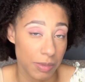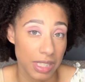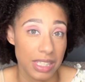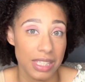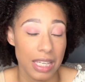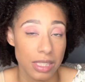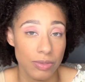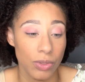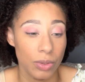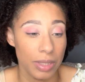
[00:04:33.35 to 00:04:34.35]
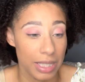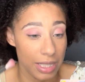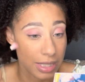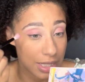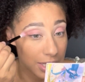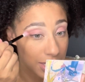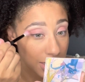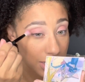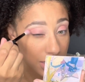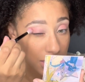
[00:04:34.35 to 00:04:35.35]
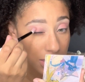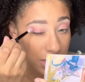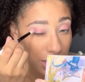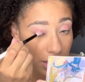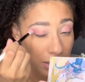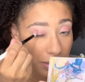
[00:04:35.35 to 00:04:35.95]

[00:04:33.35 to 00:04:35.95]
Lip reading: successful is consistency.